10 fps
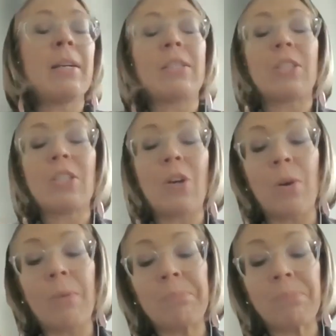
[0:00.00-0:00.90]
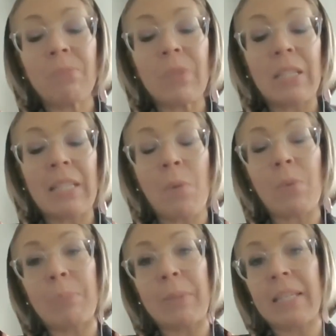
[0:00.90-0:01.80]
So that
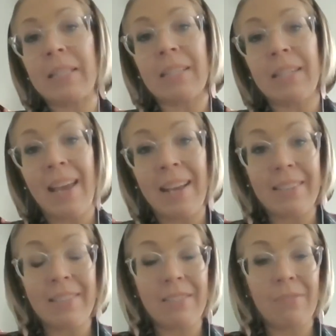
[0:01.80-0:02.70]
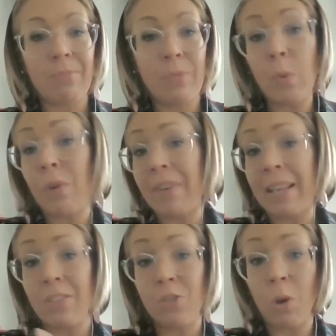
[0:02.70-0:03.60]
will be the next few
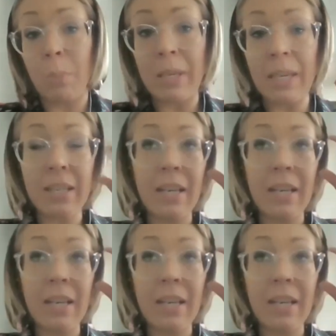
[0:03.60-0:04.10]
events topic.